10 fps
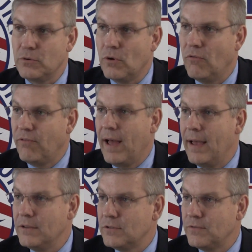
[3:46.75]
their own
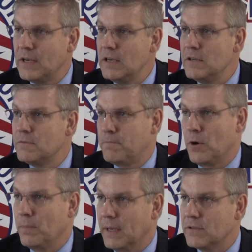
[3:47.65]
fines, fees,
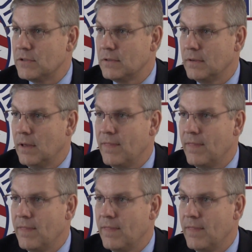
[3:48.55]
permits.